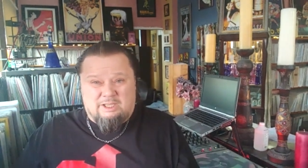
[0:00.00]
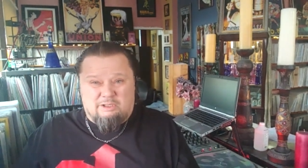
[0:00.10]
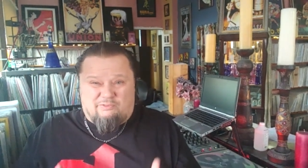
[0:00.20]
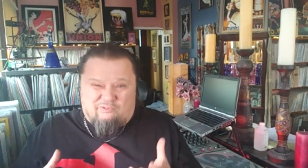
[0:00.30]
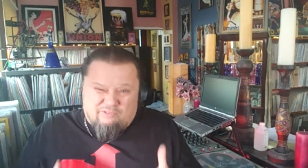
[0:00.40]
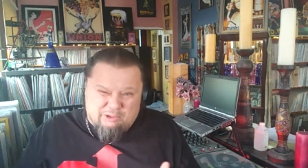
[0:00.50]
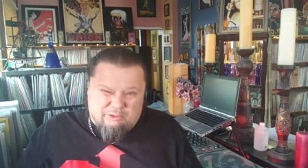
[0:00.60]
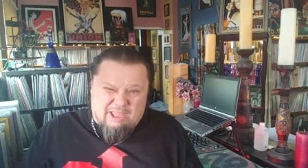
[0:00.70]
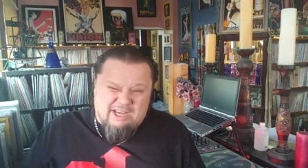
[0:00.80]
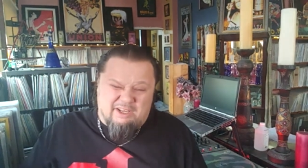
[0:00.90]
you feel
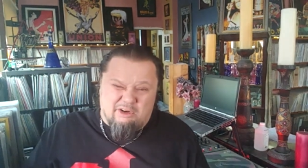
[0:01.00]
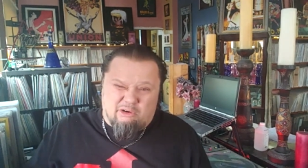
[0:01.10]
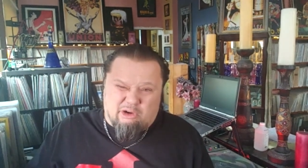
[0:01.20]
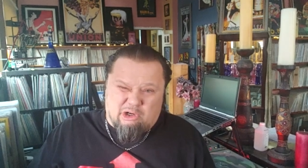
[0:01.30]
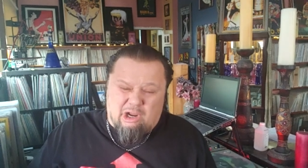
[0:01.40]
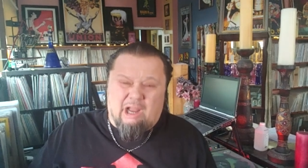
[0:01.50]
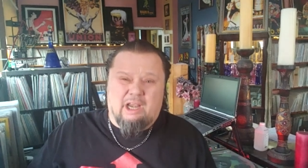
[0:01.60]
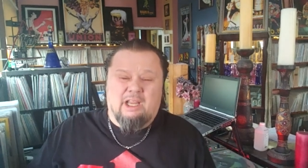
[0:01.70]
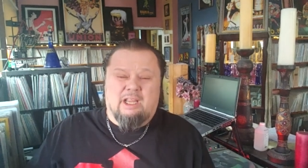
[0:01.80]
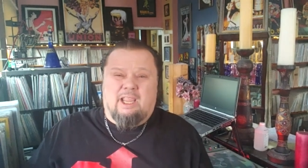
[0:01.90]
that in your gut.
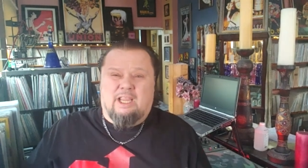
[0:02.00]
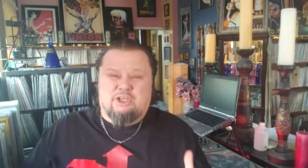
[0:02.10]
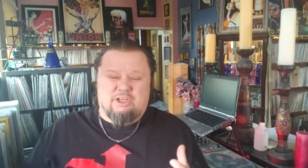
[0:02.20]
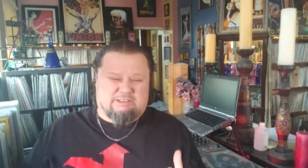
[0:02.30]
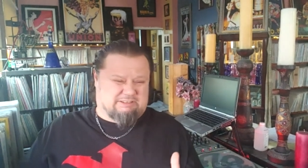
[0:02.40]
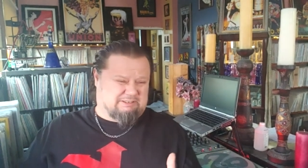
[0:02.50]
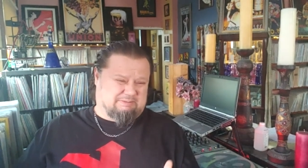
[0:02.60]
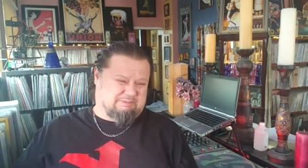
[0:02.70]
It just,